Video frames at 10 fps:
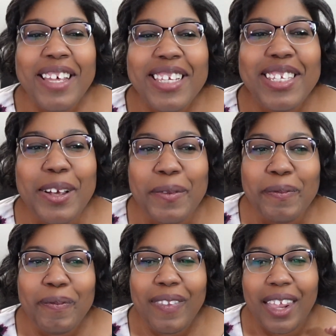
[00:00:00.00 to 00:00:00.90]
So
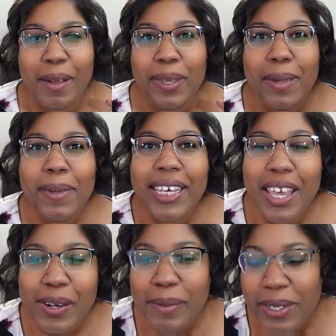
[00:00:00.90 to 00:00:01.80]
keep me
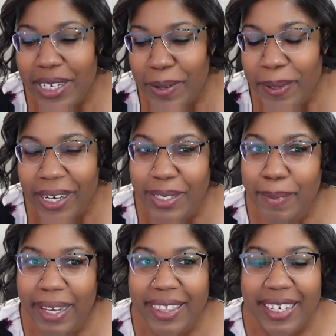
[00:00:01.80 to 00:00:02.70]
accountable, tell me not to
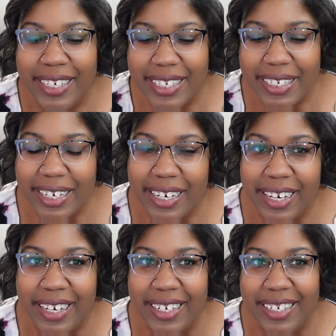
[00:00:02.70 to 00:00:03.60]
buy things,
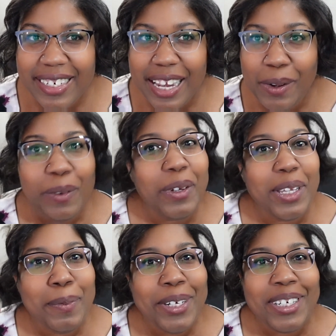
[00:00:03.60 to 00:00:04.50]
and I would
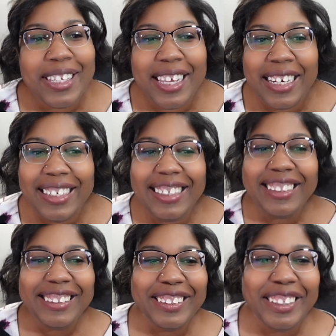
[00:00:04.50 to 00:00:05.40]
really appreciate that.
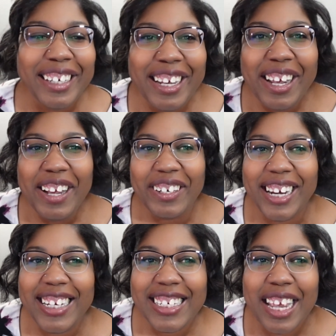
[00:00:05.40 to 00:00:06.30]
All
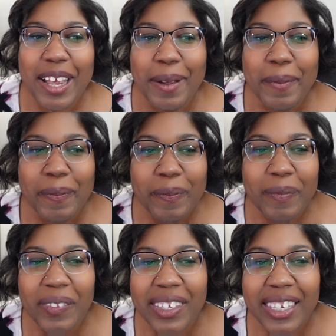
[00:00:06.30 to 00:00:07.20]
right.
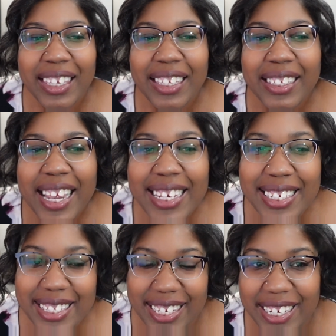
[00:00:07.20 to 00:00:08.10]

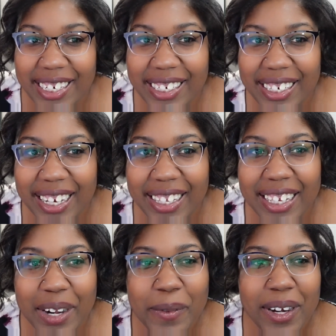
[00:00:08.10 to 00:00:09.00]
Last thing
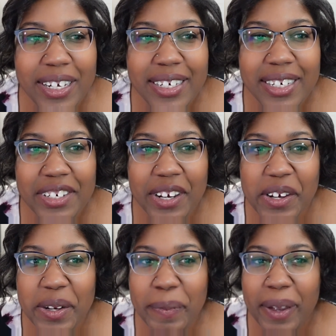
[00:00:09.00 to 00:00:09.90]
that I wanted to
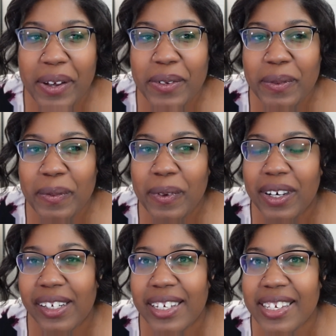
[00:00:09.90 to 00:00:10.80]
talk about
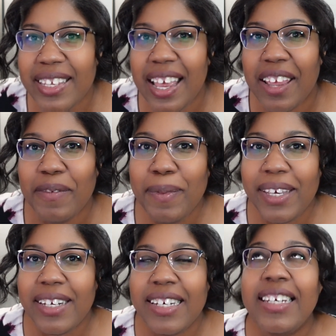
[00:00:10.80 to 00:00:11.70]
was I have
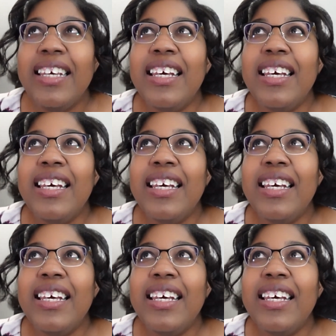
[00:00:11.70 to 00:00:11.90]
been